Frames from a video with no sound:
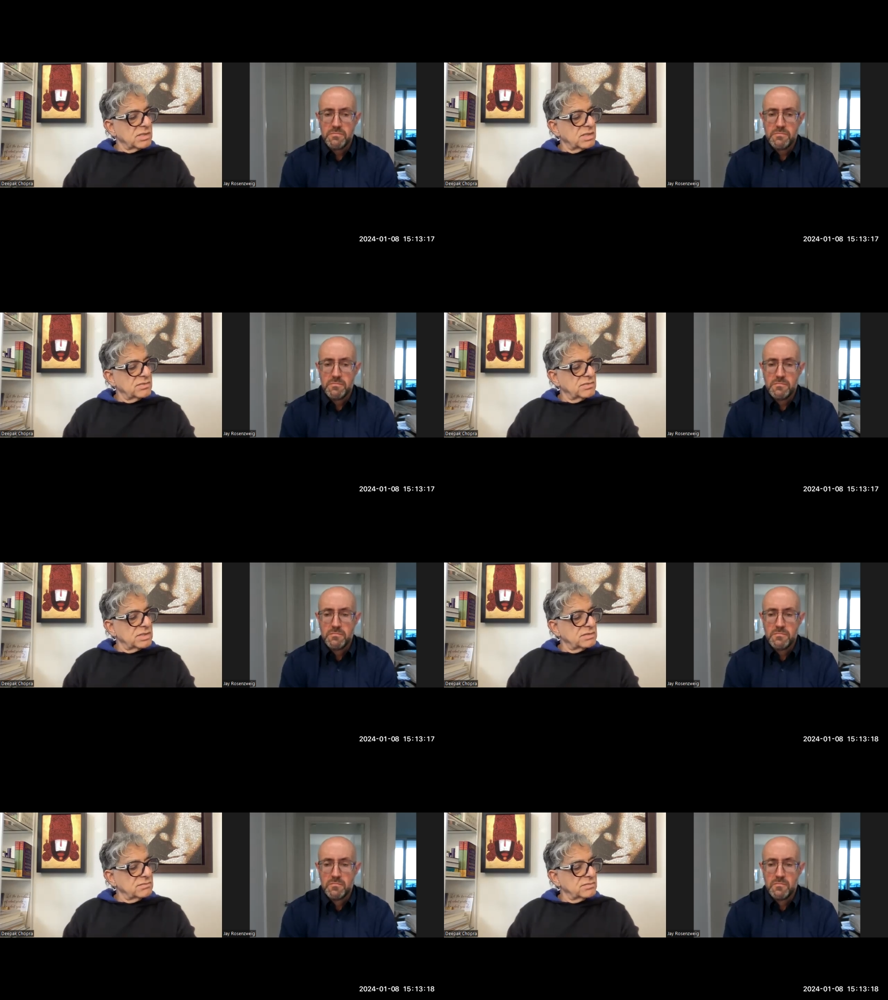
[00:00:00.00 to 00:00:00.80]

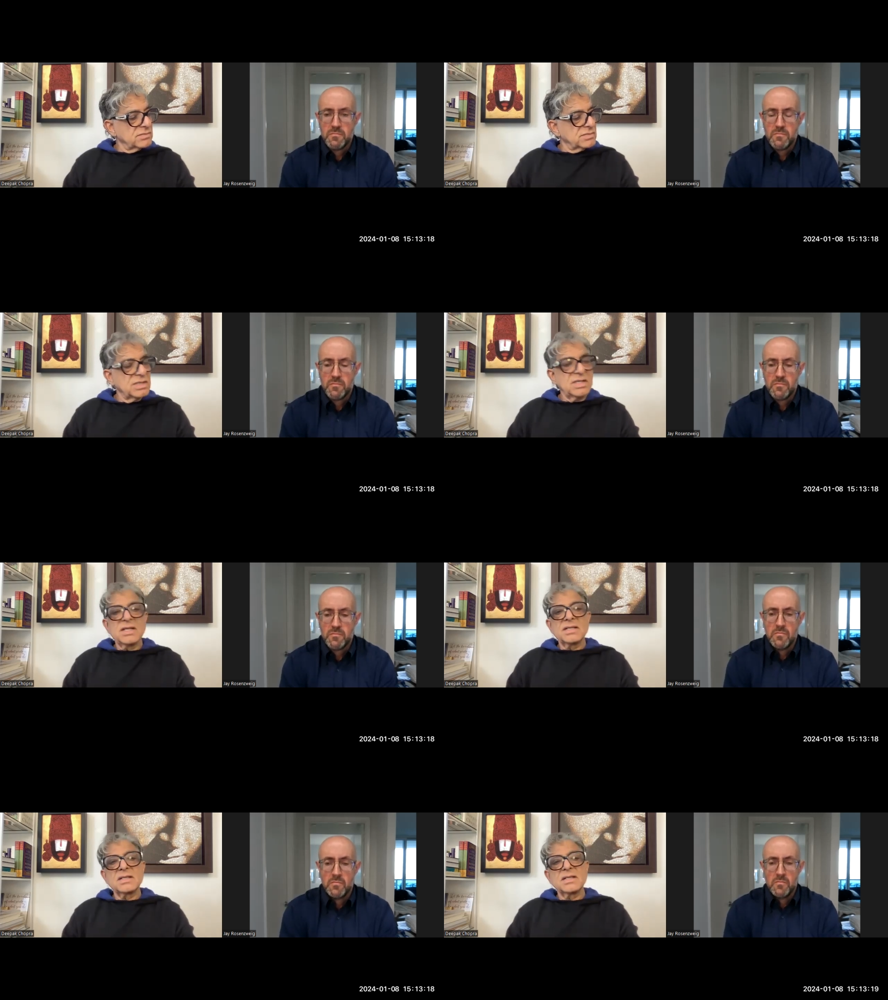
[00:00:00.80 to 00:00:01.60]
Speaker 1: hundred and
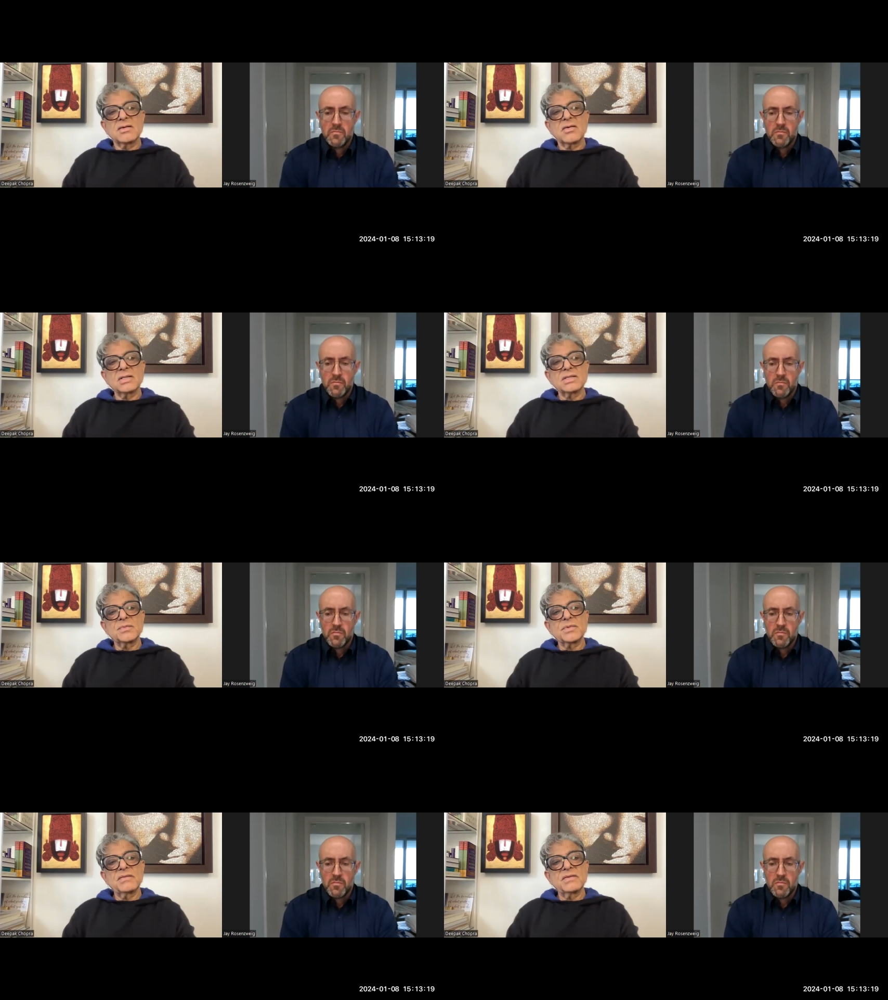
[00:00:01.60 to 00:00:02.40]

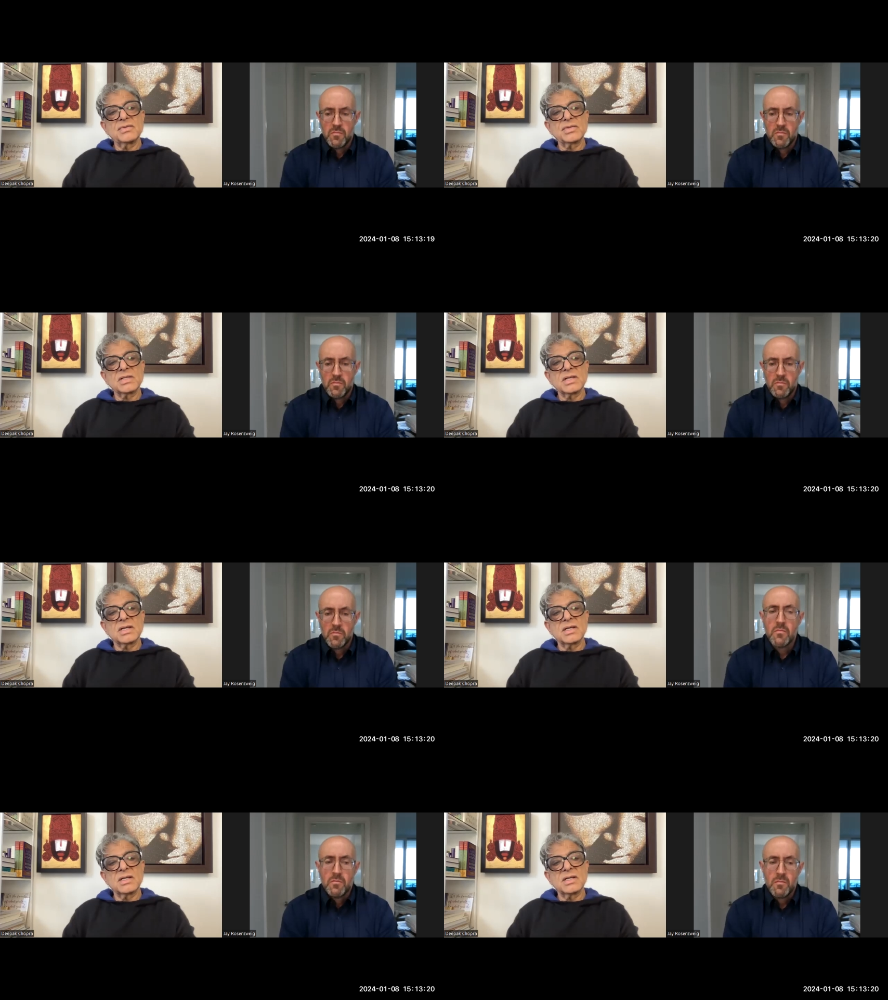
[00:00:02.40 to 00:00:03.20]
quantum revolution
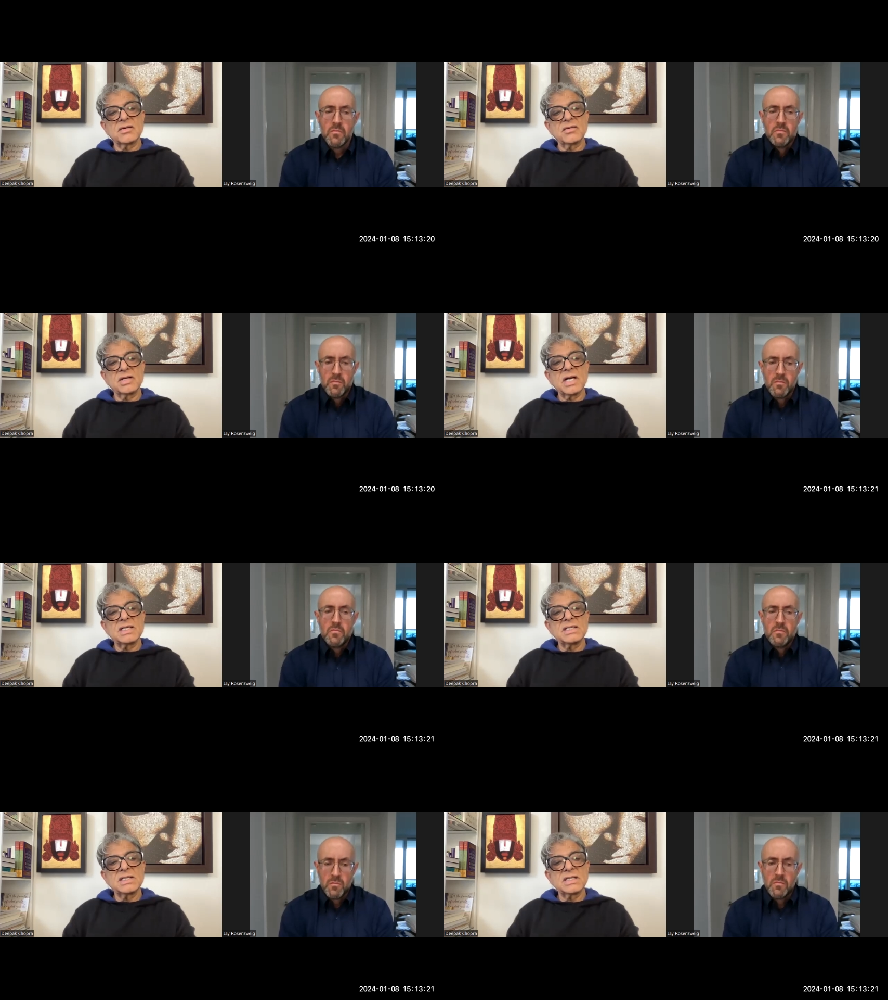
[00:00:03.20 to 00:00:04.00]
occurred around
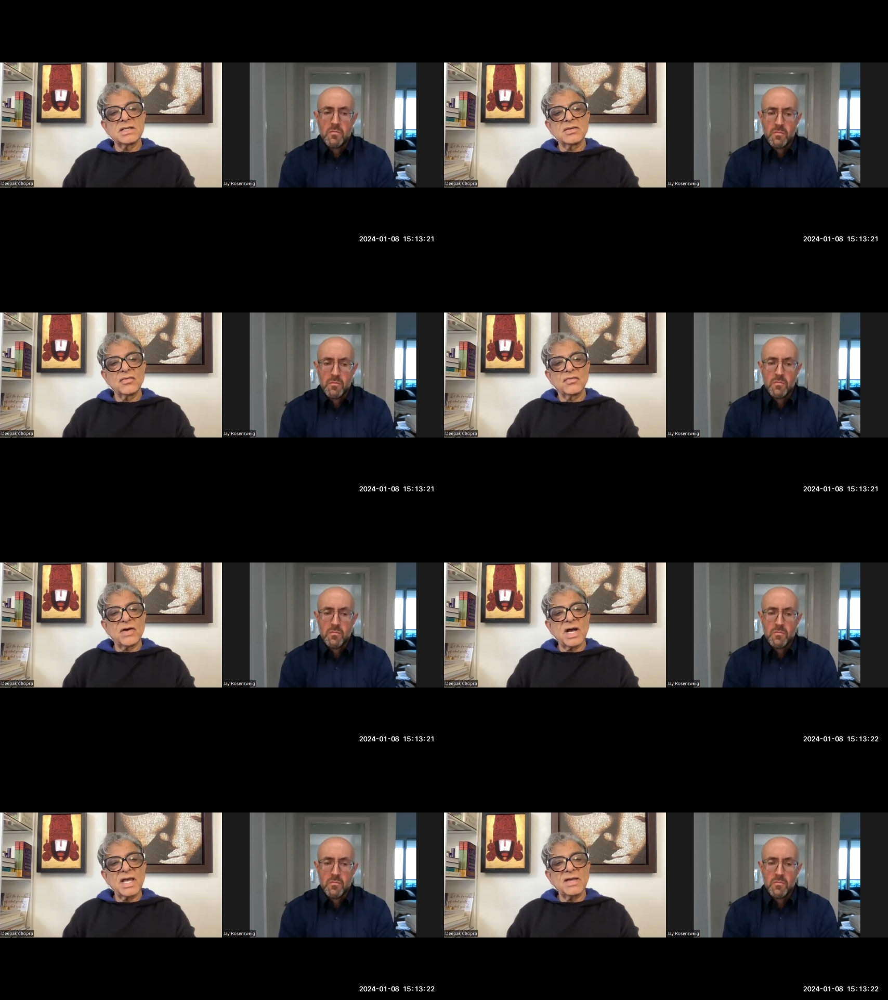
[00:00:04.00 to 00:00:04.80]

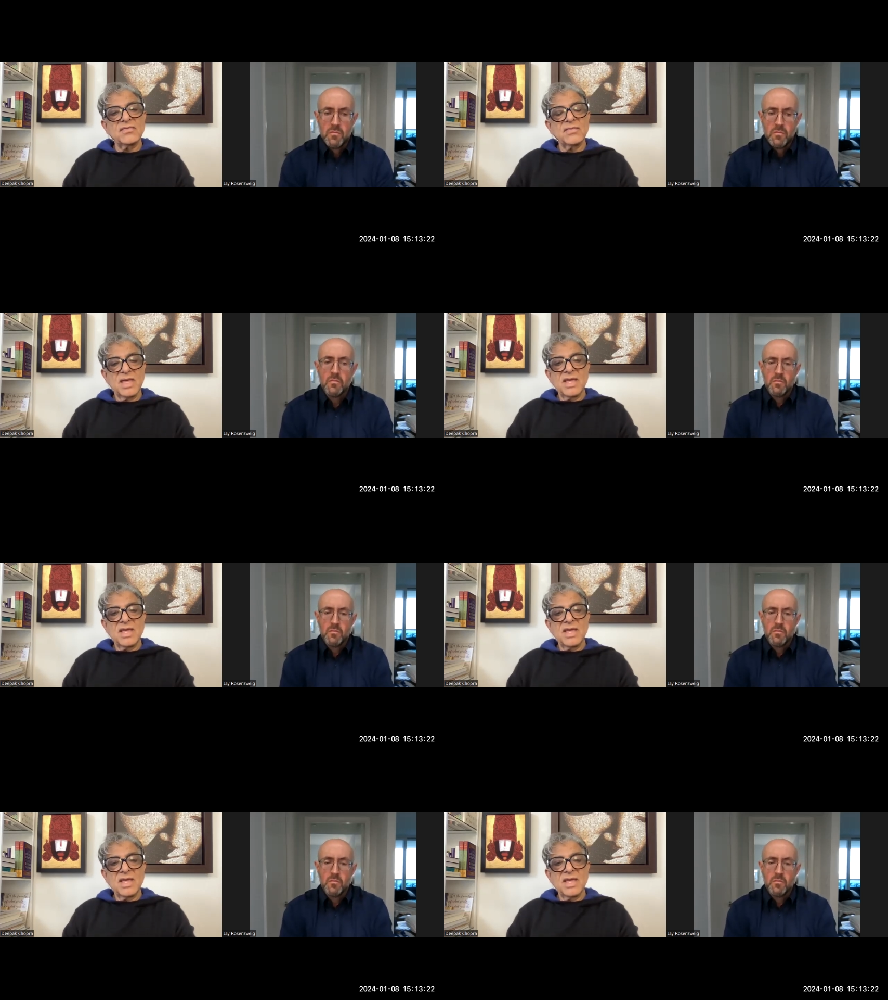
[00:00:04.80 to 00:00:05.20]
1905.